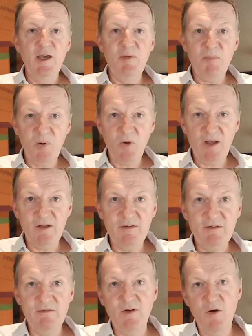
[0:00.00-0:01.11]

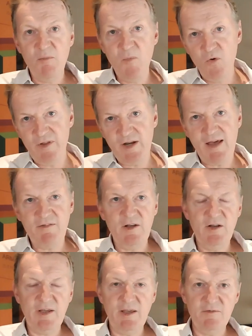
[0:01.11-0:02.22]
Employers are more than ever
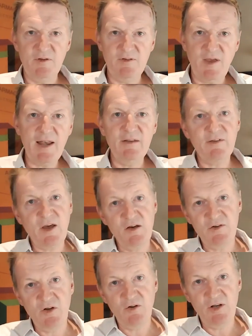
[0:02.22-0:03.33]
looking for talent over
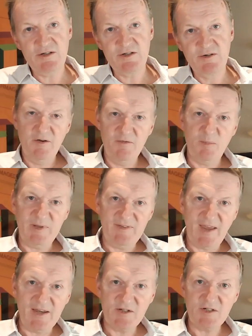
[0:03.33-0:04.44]
knowledge, for
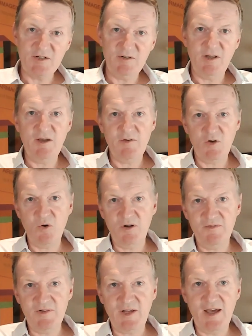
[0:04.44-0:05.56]
potential over
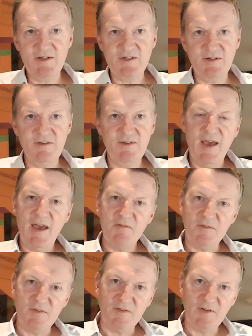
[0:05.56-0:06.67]
qualifications, and
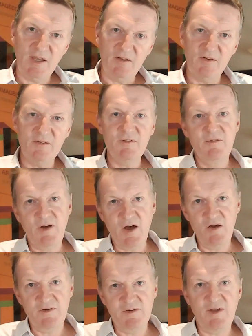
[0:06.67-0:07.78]
for skills
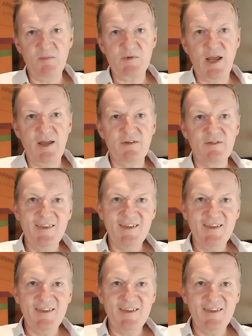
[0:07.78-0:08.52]
over subjects.